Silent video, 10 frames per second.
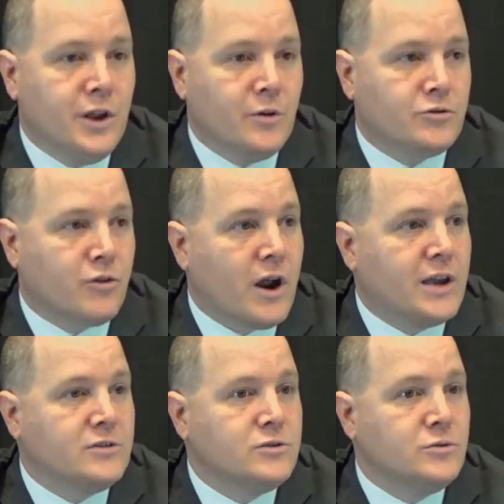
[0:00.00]

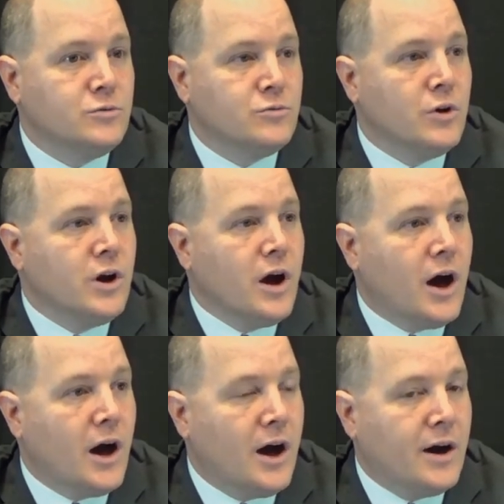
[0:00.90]
trying to
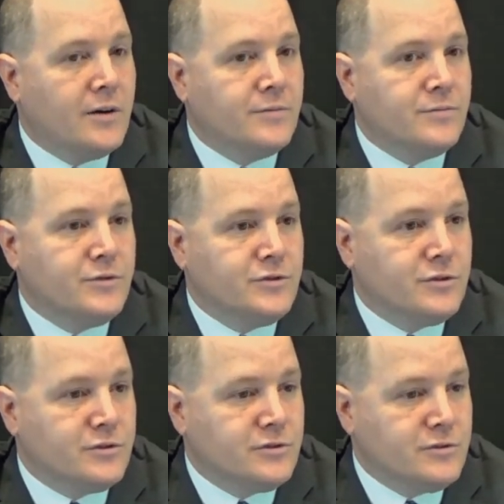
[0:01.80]

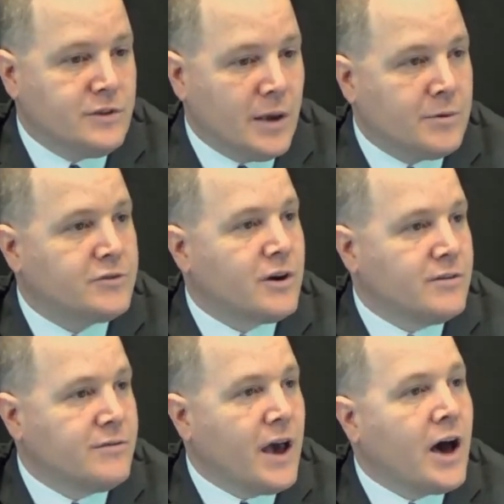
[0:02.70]
just demonstrate
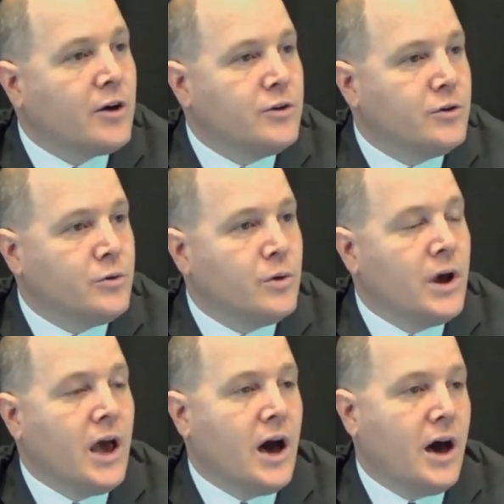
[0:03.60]
value
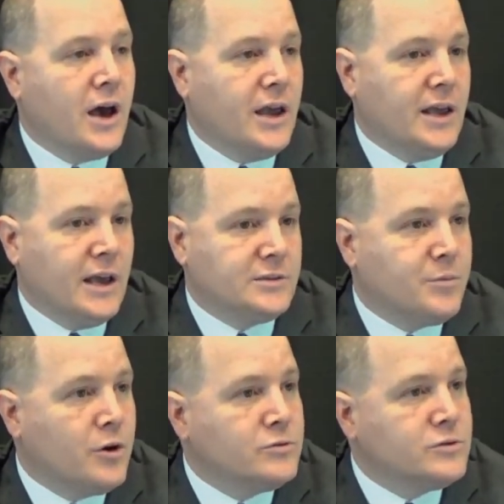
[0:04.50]
as
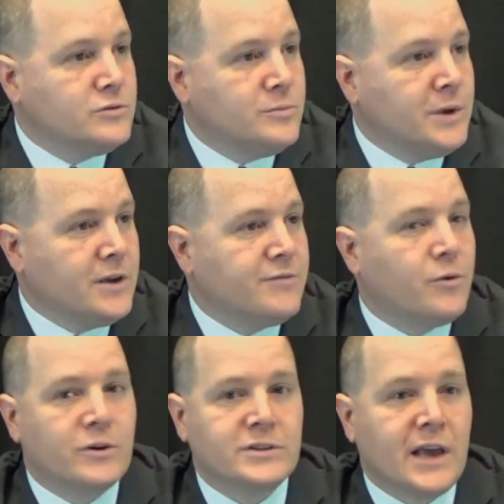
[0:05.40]
opposed to being
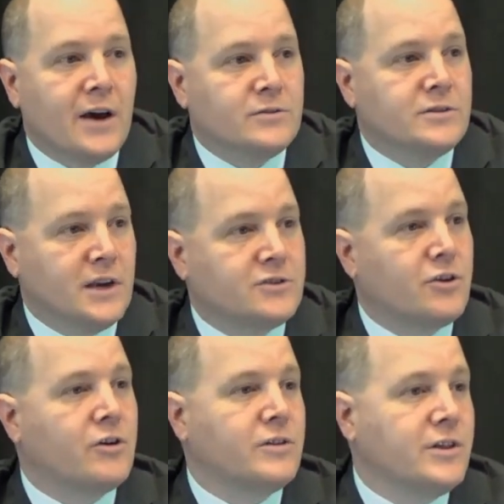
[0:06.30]
forced out
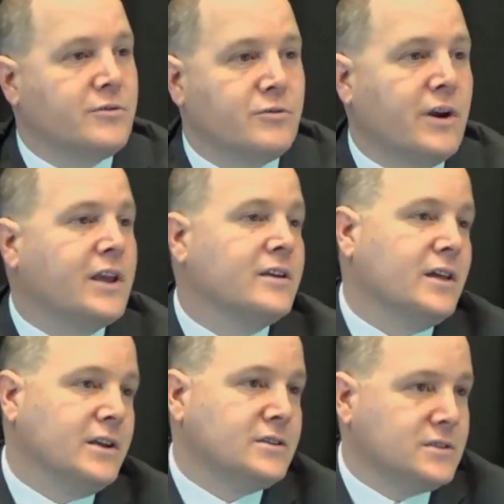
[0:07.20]
externally through
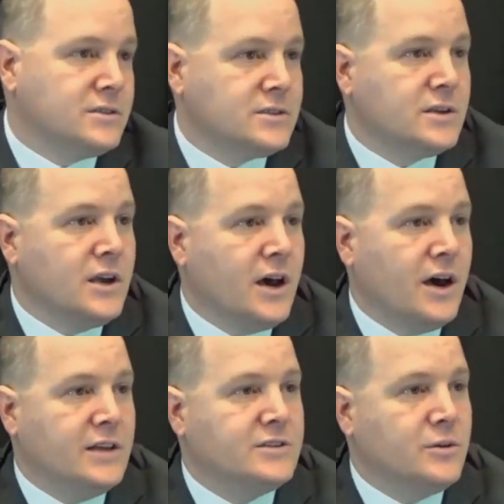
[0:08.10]
regulations.
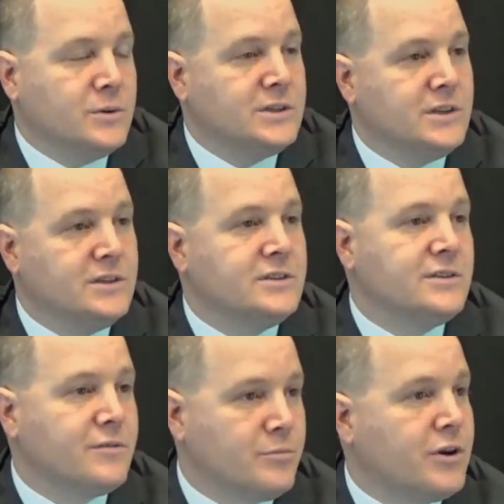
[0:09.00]
And so we see these
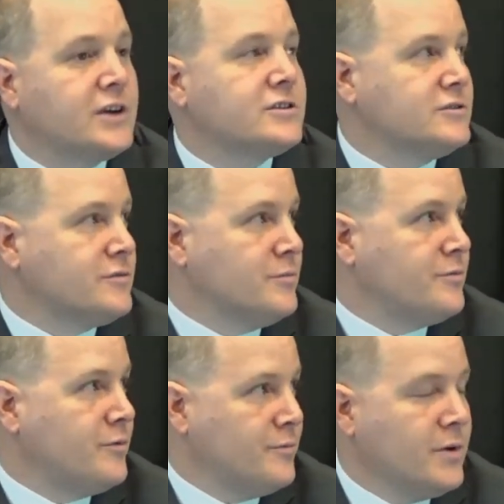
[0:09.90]
different pressures
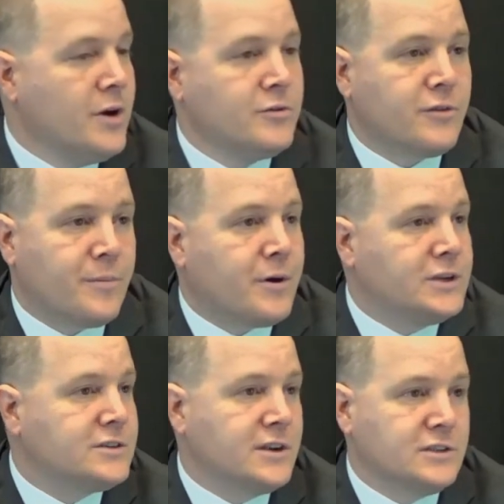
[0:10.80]
from
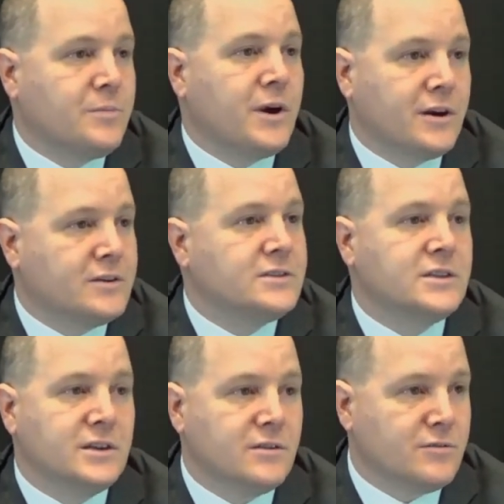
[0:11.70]
price
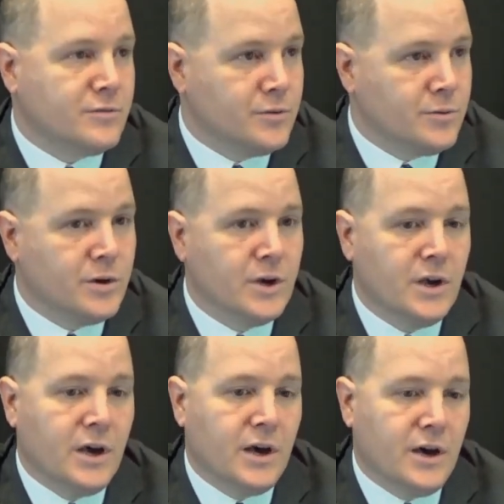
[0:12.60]
transparency and through
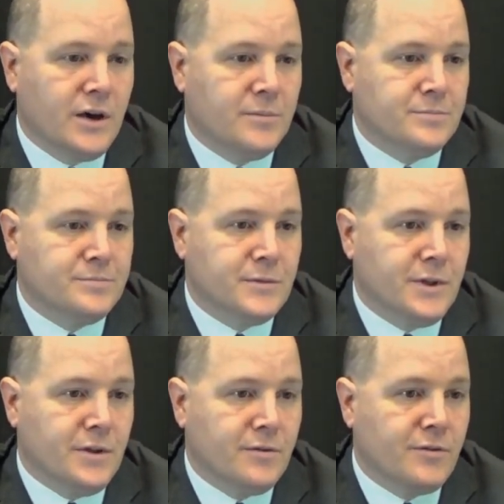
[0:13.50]

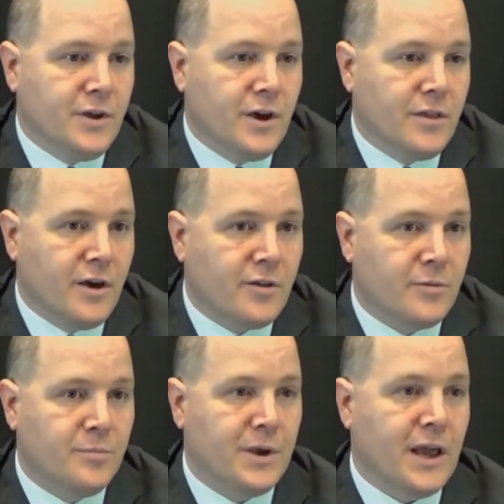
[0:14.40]
the other
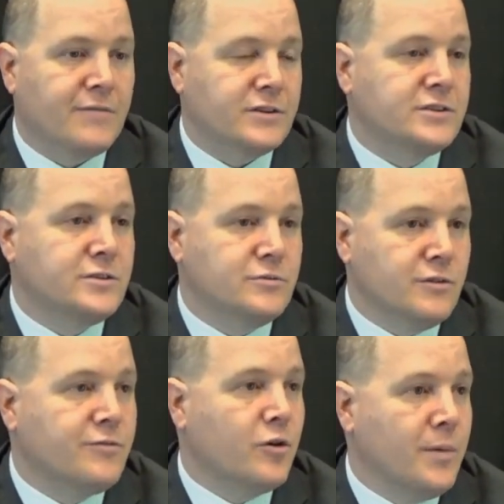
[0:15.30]
big efforts to
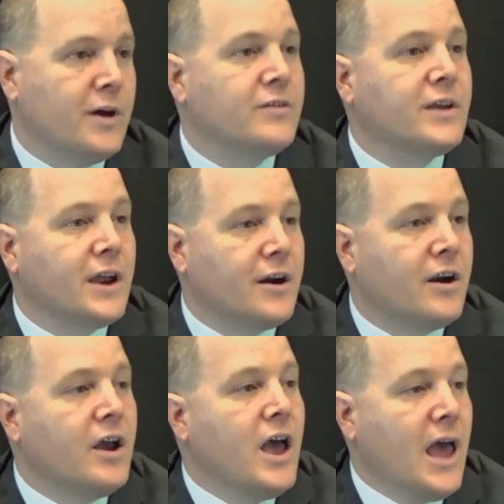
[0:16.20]
reform healthcare,
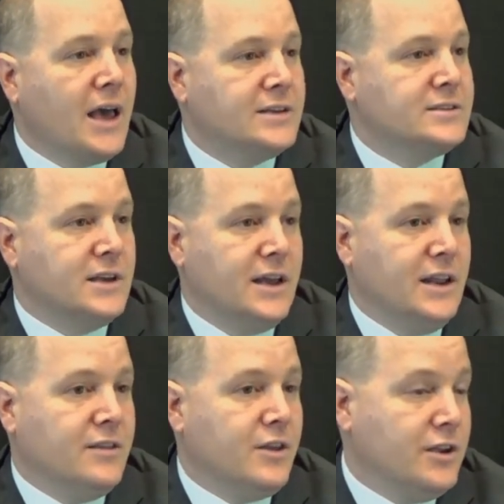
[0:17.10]

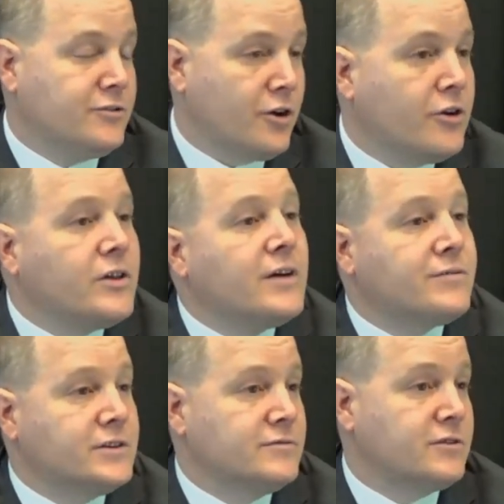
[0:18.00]
and the internal
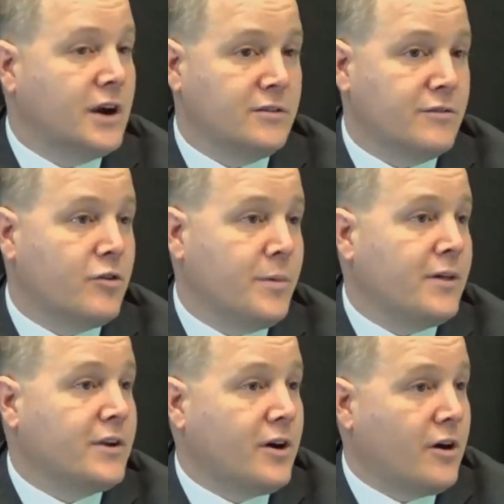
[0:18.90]
efforts of trying to reform
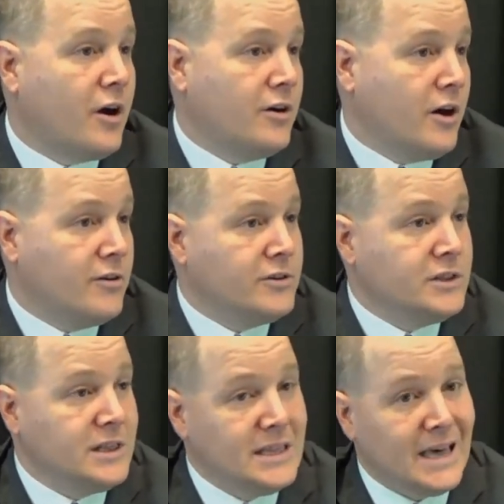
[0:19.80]
healthcare are really
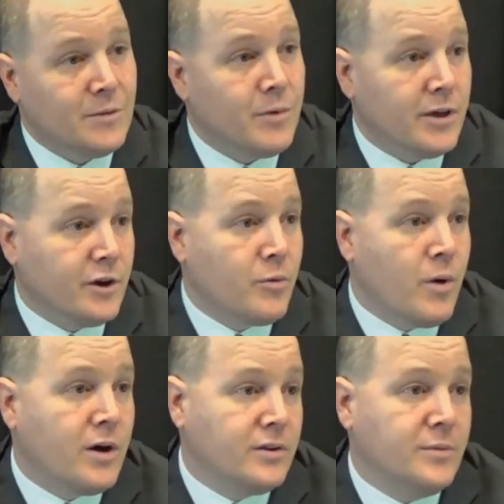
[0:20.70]
led by the
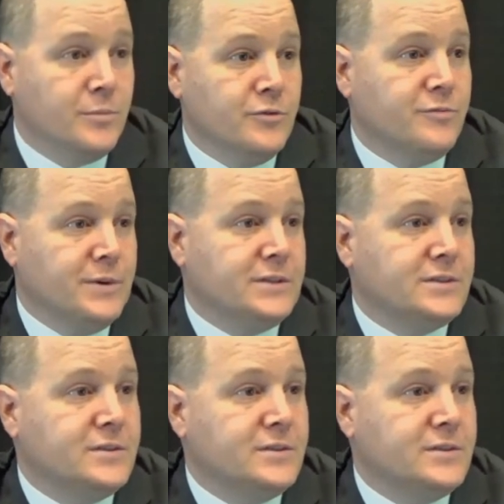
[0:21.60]
quality movement.